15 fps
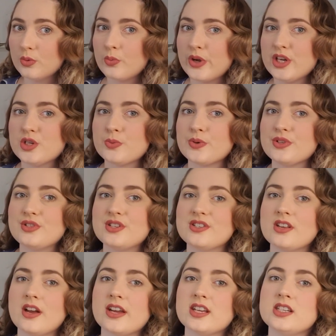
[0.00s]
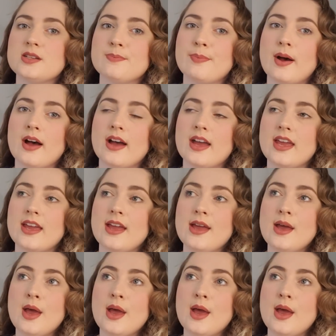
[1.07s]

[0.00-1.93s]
which was designed by